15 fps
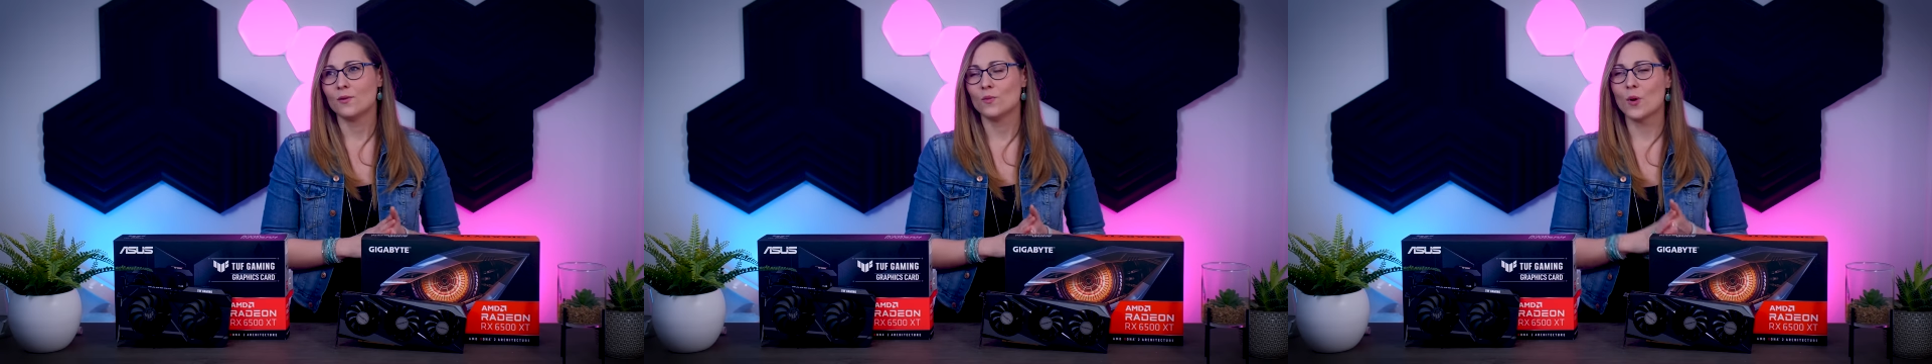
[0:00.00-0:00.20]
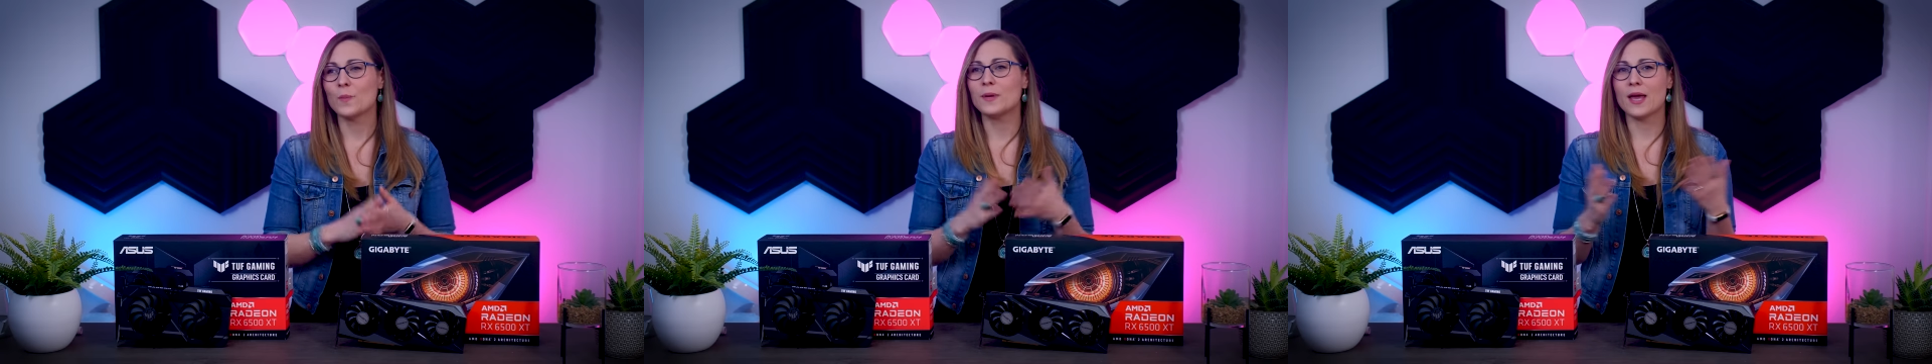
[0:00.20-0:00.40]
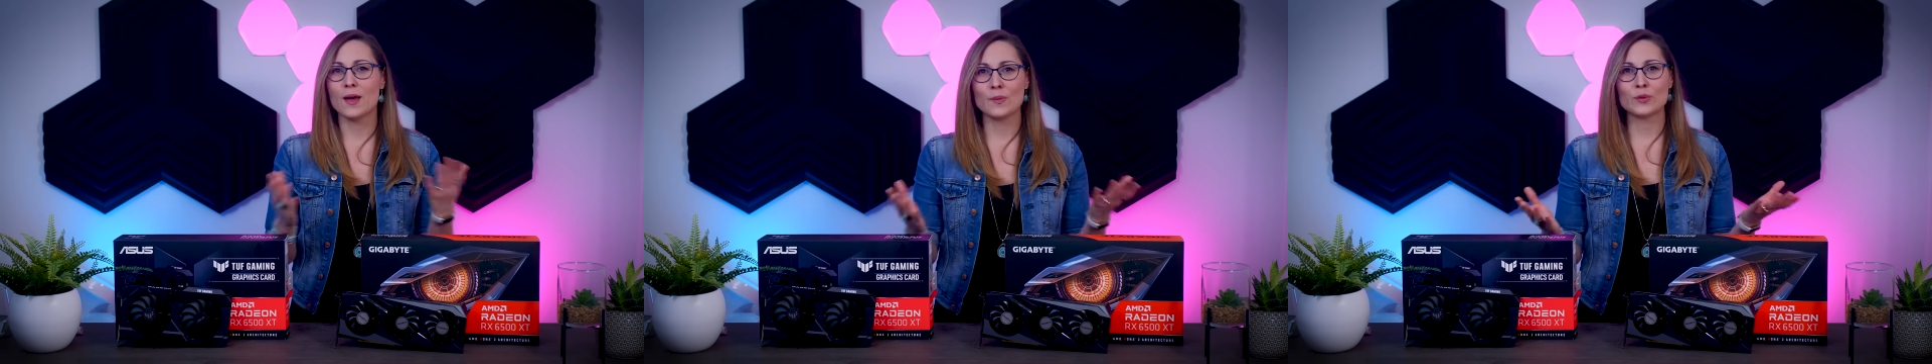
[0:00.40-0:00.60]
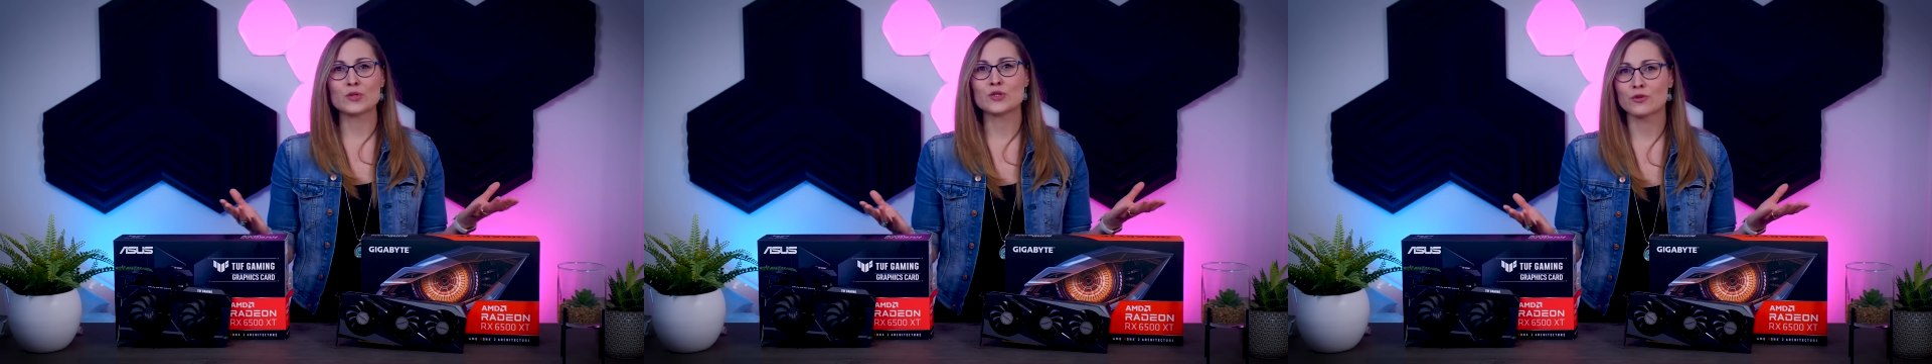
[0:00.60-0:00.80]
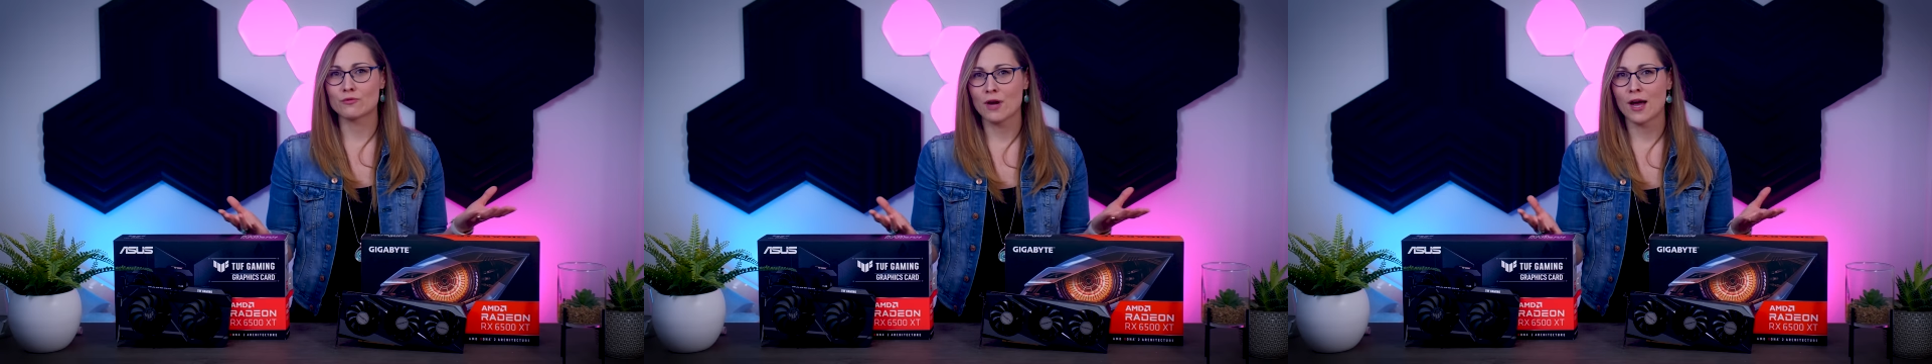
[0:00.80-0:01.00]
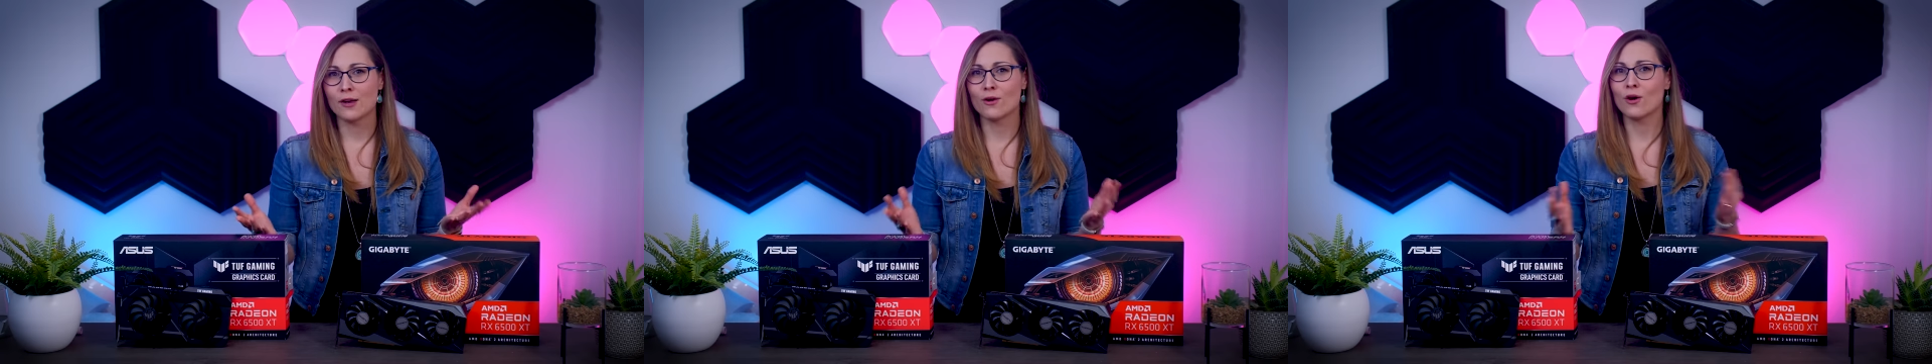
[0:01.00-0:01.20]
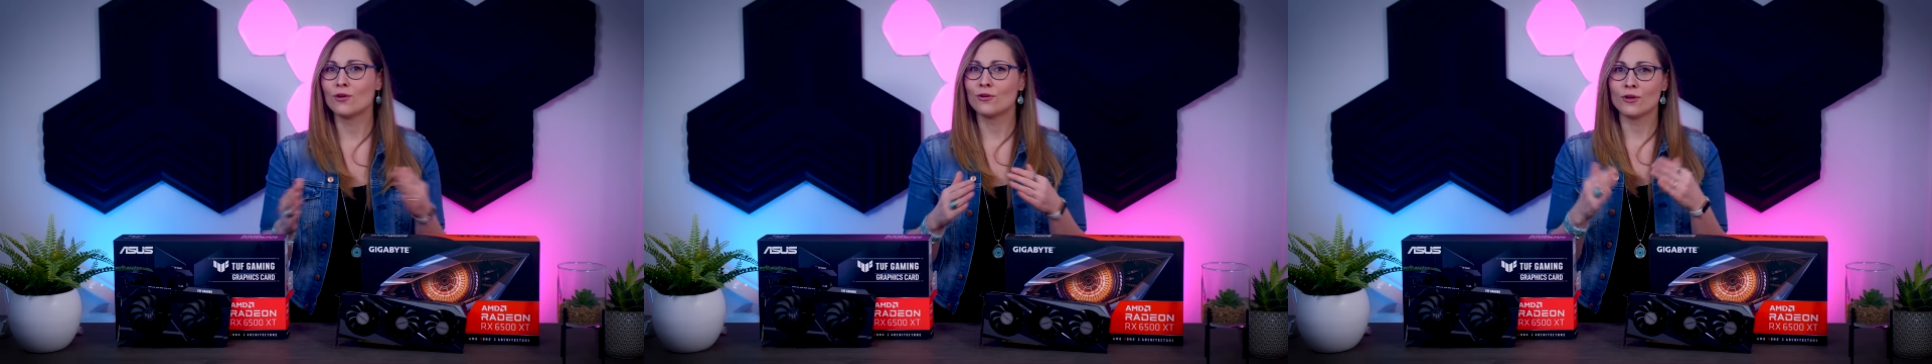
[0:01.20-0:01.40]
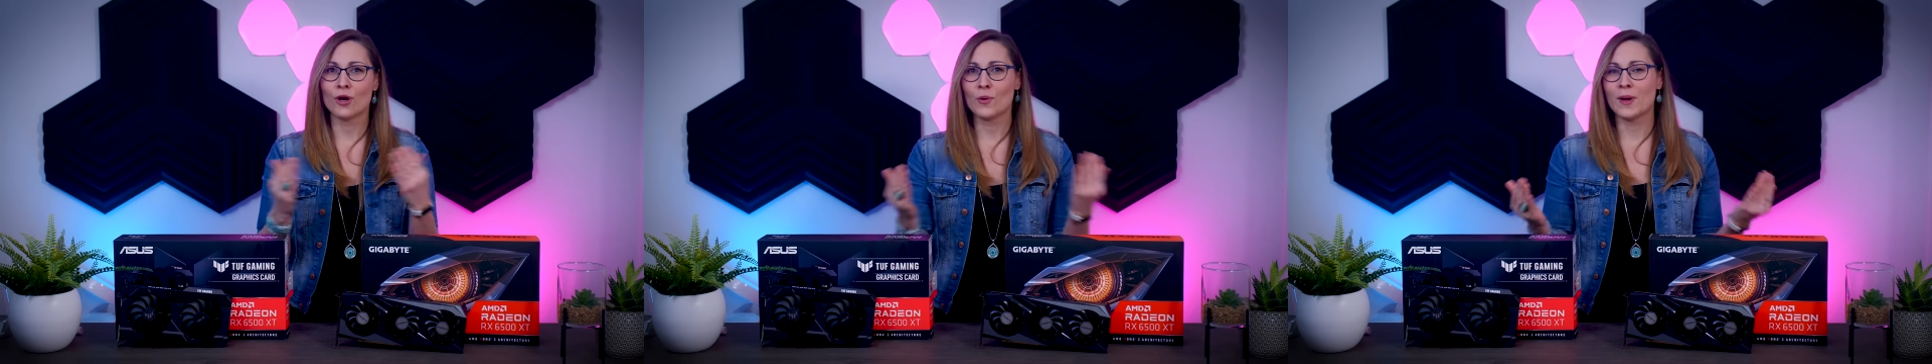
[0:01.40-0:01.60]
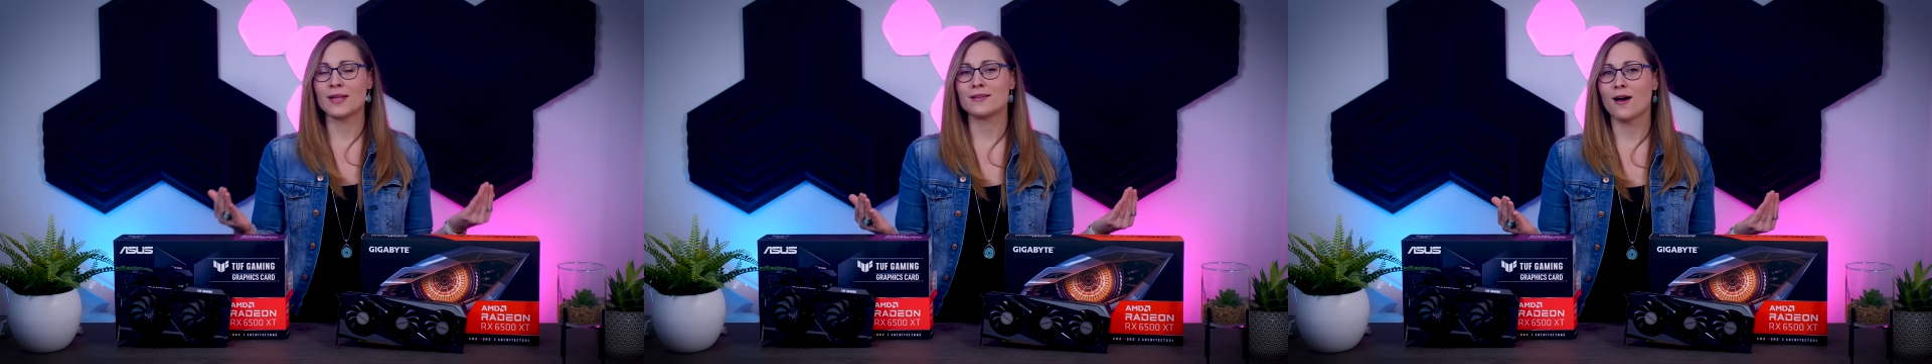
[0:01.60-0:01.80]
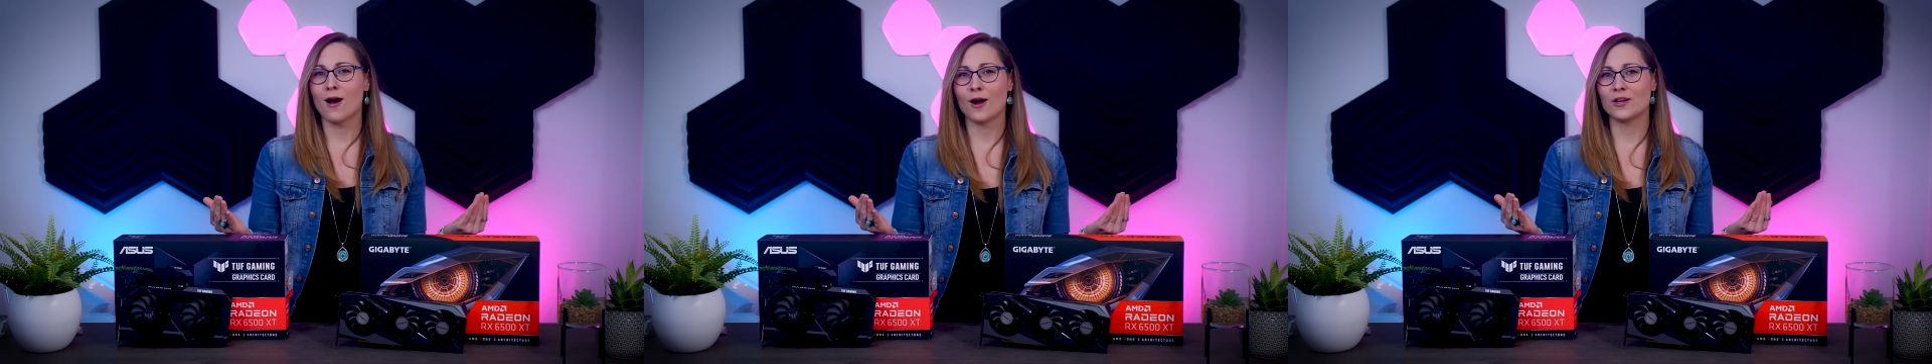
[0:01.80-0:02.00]
won't be able to run on
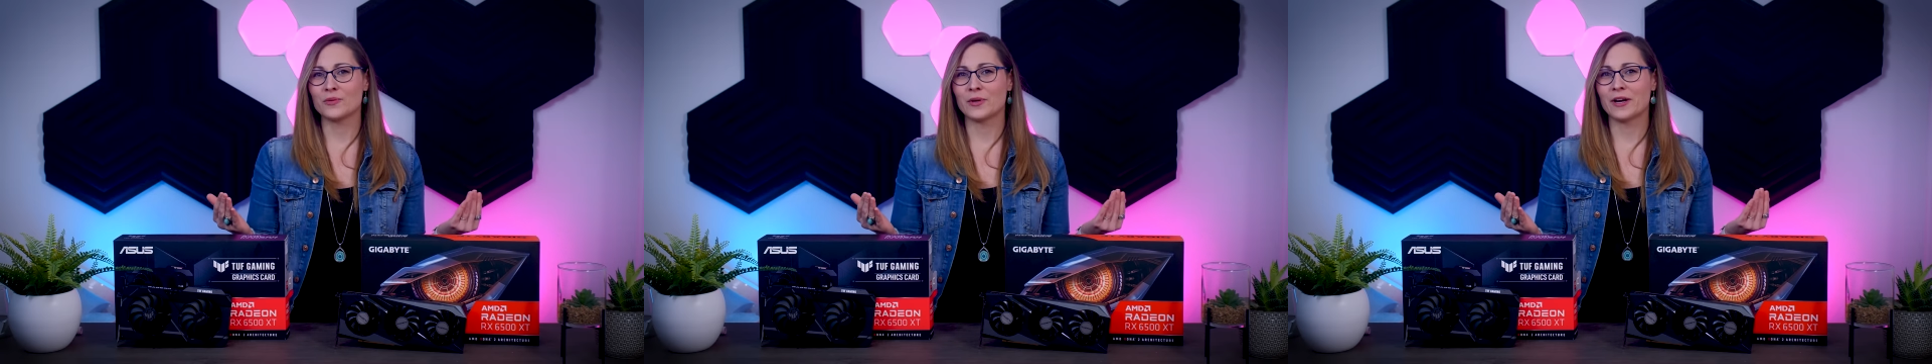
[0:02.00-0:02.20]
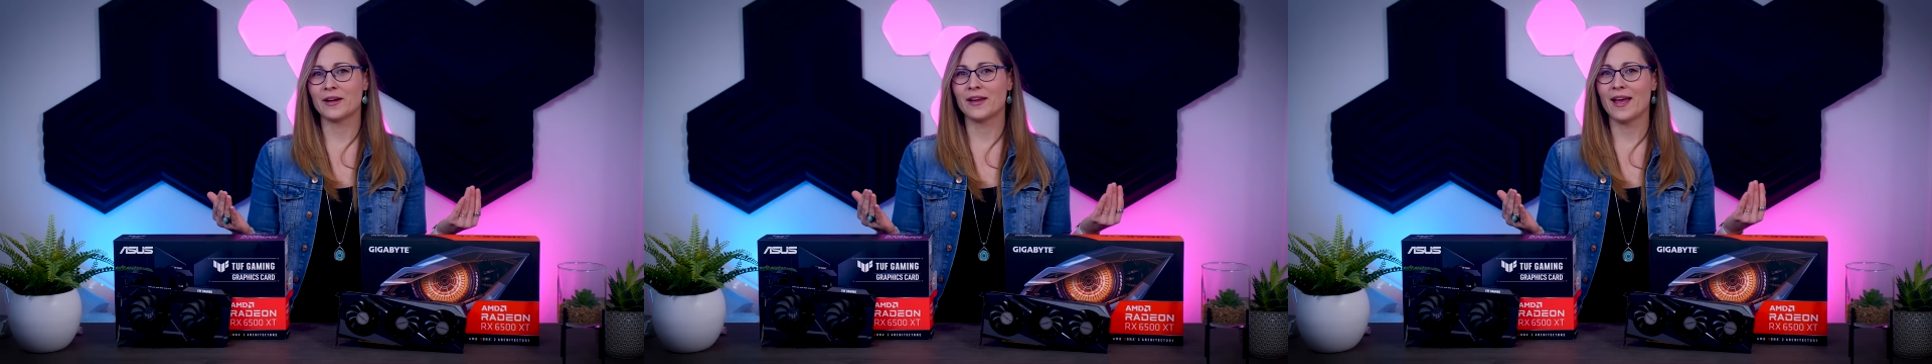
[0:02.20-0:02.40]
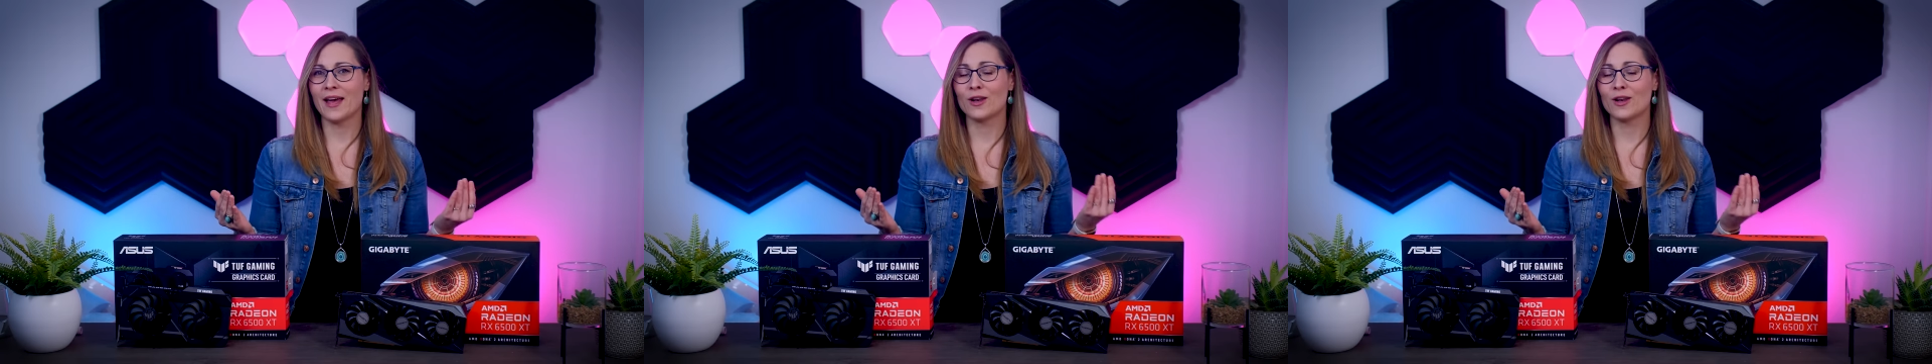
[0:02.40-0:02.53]
low-end hardware